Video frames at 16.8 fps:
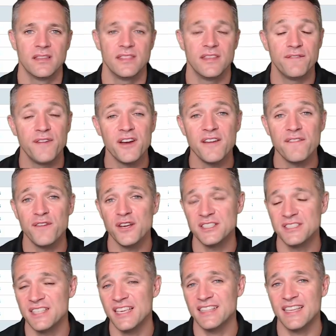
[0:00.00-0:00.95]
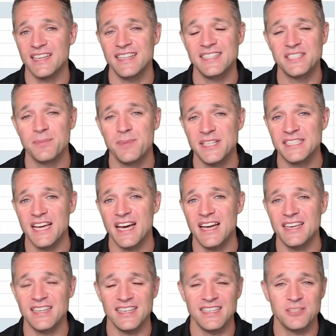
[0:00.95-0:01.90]
The very first thing that needs to be
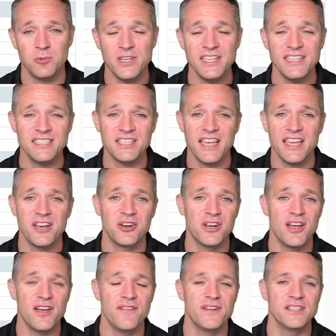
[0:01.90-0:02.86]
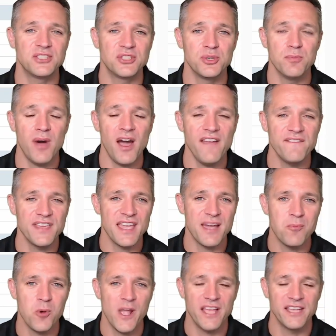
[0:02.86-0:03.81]
done is we need to head on over to
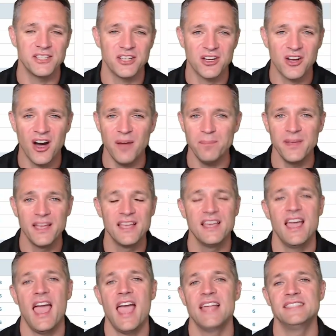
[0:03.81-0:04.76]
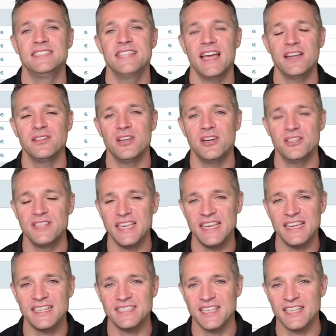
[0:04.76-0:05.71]
myvmware.com and download the
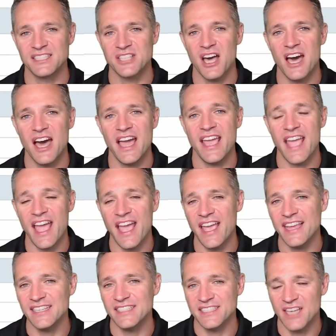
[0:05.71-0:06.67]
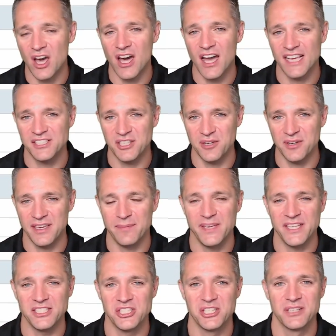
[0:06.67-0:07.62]
ESXi 8 ISO image.